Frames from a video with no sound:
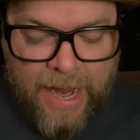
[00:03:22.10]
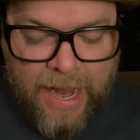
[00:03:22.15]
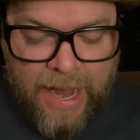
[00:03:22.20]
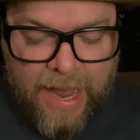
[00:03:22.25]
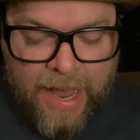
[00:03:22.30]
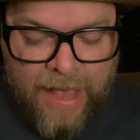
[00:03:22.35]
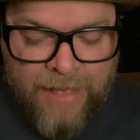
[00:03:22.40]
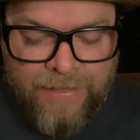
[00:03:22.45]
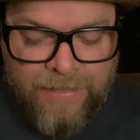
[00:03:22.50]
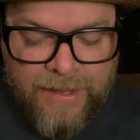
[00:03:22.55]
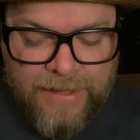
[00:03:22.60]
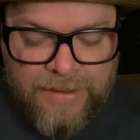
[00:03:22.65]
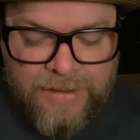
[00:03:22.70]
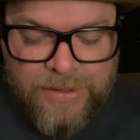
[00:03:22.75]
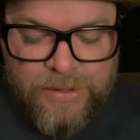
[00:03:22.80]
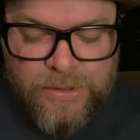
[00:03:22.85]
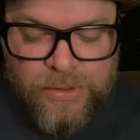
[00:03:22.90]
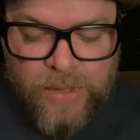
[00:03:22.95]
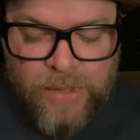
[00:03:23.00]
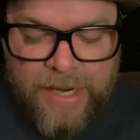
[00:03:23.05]
and then
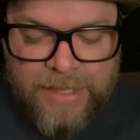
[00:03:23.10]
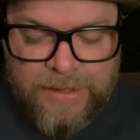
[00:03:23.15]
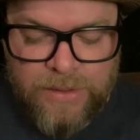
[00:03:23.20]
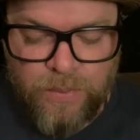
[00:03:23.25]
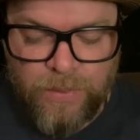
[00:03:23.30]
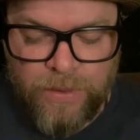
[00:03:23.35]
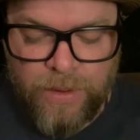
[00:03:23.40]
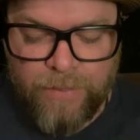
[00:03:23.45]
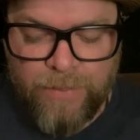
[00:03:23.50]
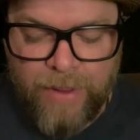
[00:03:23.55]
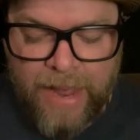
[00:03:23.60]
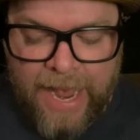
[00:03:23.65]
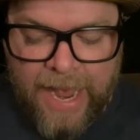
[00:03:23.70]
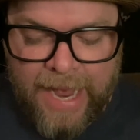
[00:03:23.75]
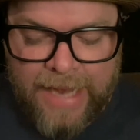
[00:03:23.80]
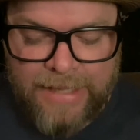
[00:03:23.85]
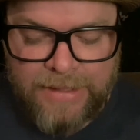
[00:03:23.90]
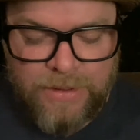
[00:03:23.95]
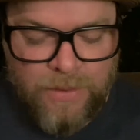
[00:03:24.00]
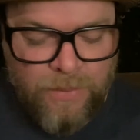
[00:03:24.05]
stressed with their
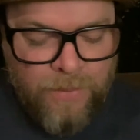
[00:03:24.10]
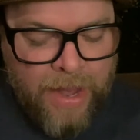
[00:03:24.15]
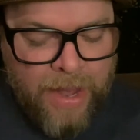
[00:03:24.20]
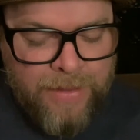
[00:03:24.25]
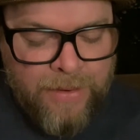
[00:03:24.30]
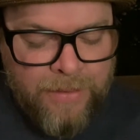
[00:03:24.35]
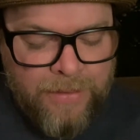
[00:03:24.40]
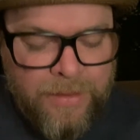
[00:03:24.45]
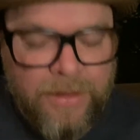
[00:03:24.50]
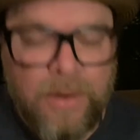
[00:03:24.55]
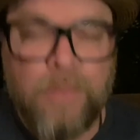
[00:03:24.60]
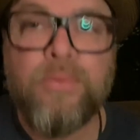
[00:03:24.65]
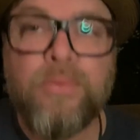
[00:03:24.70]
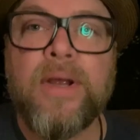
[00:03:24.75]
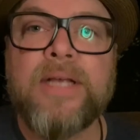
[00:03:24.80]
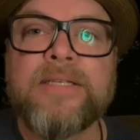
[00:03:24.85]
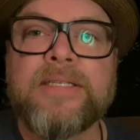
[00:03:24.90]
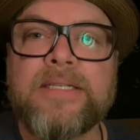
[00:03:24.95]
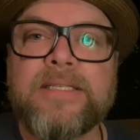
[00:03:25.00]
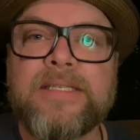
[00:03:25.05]
past rather than their
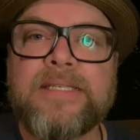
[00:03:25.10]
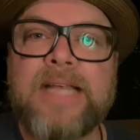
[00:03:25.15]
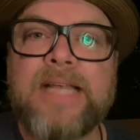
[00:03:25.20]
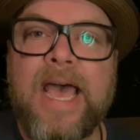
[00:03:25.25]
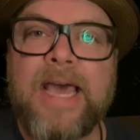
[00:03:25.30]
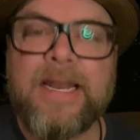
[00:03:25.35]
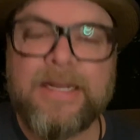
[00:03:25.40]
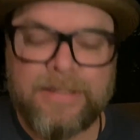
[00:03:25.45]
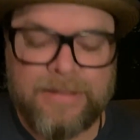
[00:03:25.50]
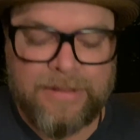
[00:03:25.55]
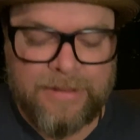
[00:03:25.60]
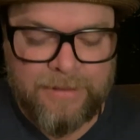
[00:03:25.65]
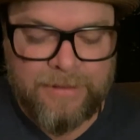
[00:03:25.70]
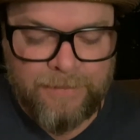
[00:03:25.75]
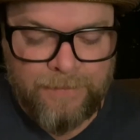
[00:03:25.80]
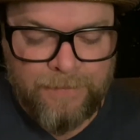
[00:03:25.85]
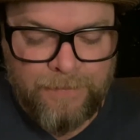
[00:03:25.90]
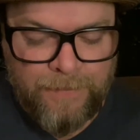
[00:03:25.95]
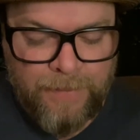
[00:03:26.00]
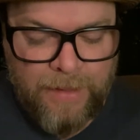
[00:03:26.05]
present status.
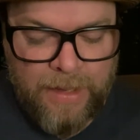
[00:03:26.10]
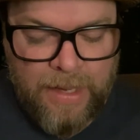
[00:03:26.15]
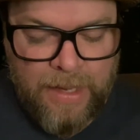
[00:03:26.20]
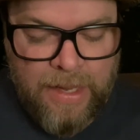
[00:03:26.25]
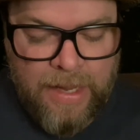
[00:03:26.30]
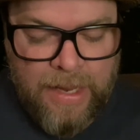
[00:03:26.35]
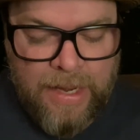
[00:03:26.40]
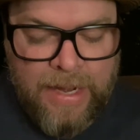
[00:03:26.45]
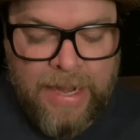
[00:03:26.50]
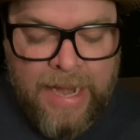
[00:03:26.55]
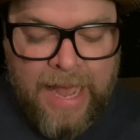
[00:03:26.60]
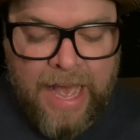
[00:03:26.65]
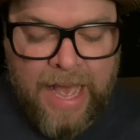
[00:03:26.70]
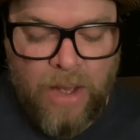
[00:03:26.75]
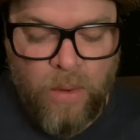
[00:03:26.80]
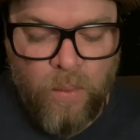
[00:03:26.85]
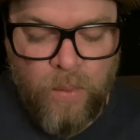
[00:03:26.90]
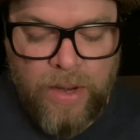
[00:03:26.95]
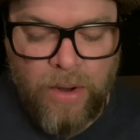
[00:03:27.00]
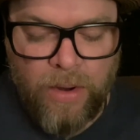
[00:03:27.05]

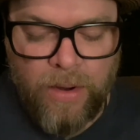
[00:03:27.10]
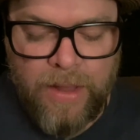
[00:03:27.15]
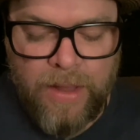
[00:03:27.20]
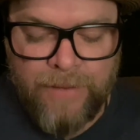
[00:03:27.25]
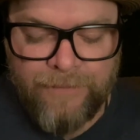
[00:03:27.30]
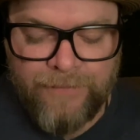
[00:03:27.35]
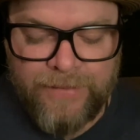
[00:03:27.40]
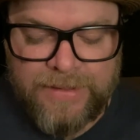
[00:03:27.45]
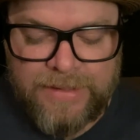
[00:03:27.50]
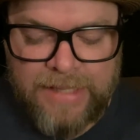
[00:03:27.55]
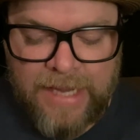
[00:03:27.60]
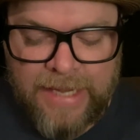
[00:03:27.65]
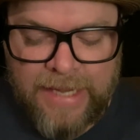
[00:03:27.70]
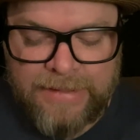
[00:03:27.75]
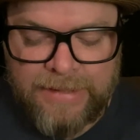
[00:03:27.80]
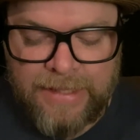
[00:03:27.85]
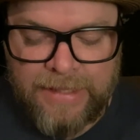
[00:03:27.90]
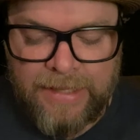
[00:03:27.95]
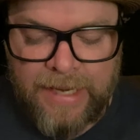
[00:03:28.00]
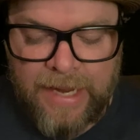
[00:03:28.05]
Now we are
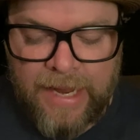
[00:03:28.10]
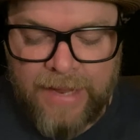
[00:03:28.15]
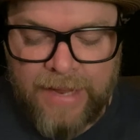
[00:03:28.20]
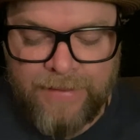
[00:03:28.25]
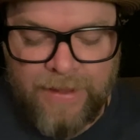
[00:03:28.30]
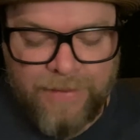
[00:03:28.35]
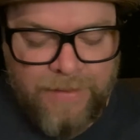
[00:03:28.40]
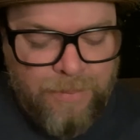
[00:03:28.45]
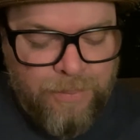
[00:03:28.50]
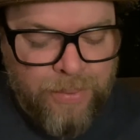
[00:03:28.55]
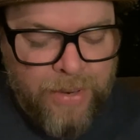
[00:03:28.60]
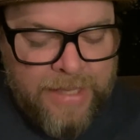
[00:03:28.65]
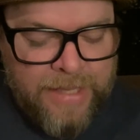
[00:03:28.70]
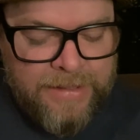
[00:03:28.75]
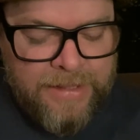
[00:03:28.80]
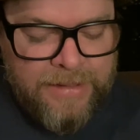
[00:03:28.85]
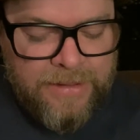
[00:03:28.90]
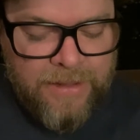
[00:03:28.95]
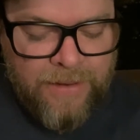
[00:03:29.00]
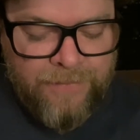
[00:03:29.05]
emphasizing that the
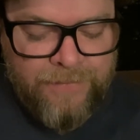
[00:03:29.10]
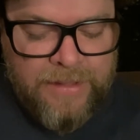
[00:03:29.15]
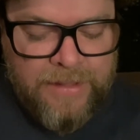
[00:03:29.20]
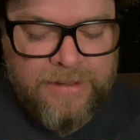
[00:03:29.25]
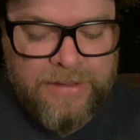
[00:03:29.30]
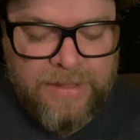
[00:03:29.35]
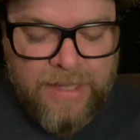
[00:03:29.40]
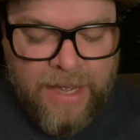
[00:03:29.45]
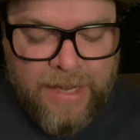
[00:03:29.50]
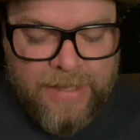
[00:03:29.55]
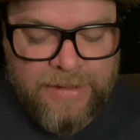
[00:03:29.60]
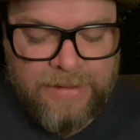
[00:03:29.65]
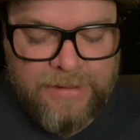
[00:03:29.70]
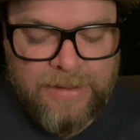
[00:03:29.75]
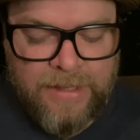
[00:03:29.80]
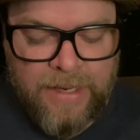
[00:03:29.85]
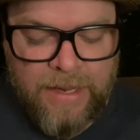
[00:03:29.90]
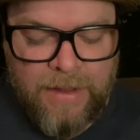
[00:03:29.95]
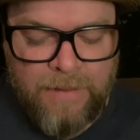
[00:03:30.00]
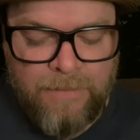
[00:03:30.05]
presence of these thoughts
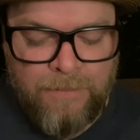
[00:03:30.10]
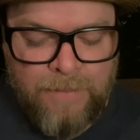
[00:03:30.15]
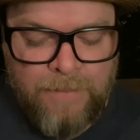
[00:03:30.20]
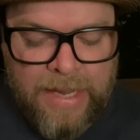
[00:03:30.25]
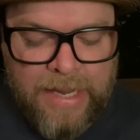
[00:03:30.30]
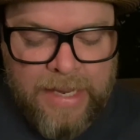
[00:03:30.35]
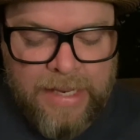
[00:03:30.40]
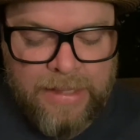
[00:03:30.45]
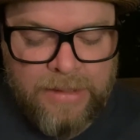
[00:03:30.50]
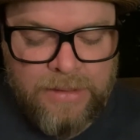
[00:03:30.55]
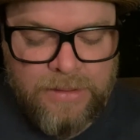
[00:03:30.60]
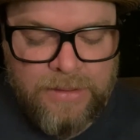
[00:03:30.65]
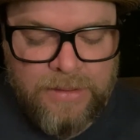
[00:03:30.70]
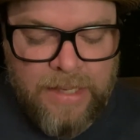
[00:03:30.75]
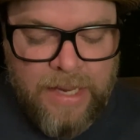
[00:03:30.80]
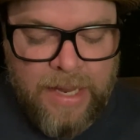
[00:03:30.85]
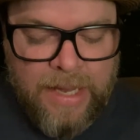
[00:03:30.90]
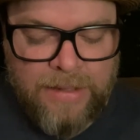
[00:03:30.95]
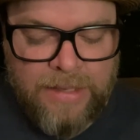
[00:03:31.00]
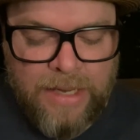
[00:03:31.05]
means
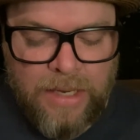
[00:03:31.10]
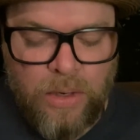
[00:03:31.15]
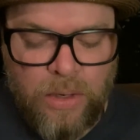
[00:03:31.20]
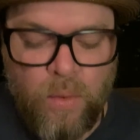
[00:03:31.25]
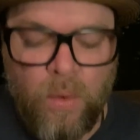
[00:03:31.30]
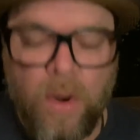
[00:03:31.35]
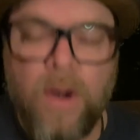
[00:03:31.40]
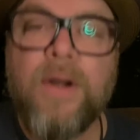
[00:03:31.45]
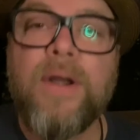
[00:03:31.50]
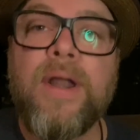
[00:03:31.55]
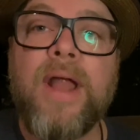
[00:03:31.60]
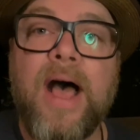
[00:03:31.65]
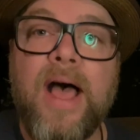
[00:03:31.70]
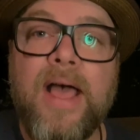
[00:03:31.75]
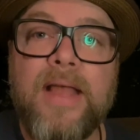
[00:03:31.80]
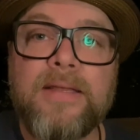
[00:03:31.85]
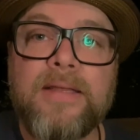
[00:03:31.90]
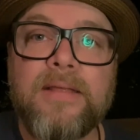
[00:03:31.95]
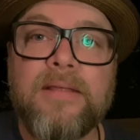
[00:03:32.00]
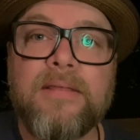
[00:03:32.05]
that you are
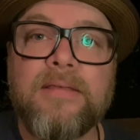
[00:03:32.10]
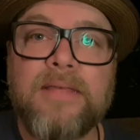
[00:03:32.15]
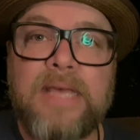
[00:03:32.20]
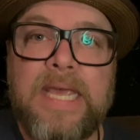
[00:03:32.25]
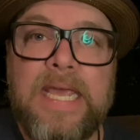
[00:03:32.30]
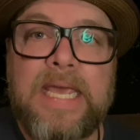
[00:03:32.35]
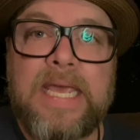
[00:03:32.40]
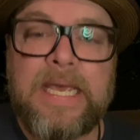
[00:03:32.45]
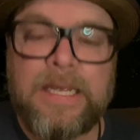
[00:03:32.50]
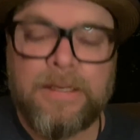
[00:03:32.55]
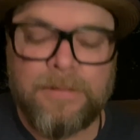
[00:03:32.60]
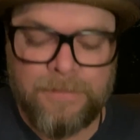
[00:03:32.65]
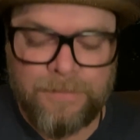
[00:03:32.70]
not thinking.